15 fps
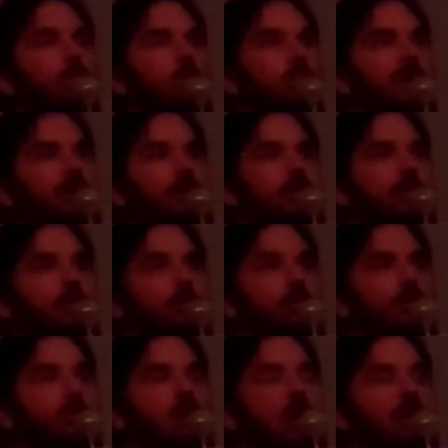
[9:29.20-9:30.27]
where
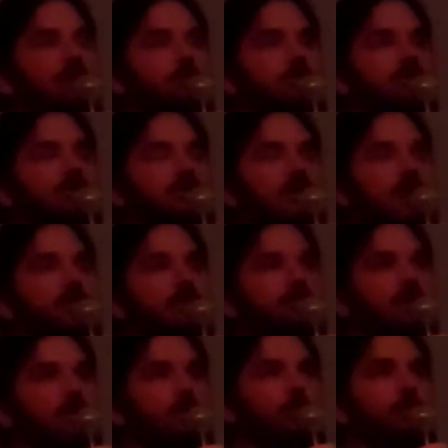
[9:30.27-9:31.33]
Wallace was coming
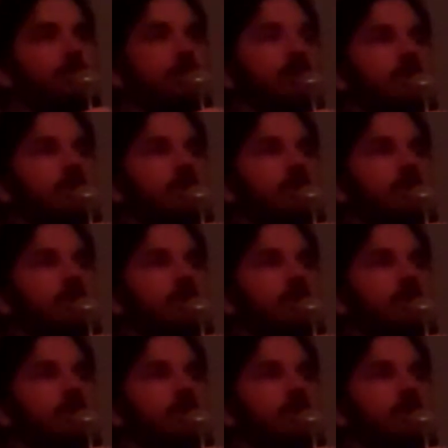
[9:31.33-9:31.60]
from.